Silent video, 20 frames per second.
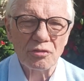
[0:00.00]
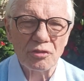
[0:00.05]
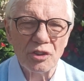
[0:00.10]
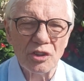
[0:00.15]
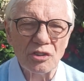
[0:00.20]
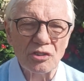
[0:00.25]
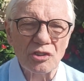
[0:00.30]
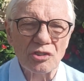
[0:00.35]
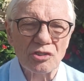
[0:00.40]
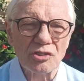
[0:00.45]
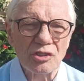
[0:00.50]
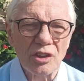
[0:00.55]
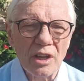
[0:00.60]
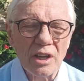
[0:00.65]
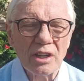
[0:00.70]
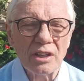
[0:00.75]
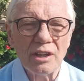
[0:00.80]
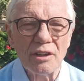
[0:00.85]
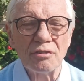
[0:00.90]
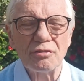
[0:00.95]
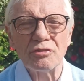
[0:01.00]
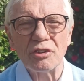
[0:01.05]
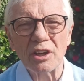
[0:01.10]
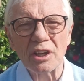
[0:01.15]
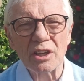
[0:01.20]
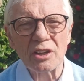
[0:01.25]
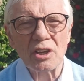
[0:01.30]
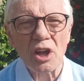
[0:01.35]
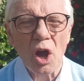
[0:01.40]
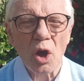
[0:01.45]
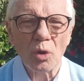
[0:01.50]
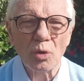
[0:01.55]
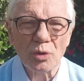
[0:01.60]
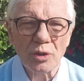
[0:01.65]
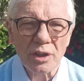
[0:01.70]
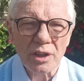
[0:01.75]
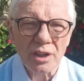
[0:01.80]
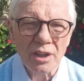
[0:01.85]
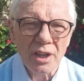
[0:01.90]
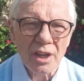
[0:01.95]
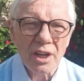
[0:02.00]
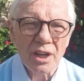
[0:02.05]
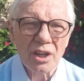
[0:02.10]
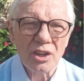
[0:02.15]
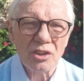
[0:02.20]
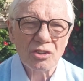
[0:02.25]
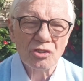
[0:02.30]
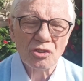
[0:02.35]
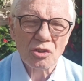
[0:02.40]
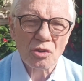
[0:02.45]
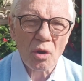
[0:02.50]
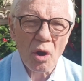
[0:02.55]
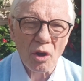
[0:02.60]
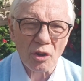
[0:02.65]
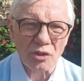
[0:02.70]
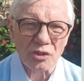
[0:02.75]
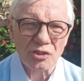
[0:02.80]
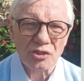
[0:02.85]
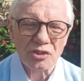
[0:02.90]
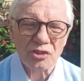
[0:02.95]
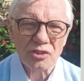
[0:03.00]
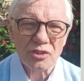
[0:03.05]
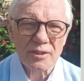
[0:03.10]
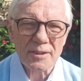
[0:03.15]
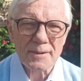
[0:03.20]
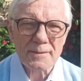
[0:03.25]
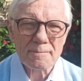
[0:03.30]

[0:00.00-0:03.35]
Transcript: of Jesus lifting and holding his cross.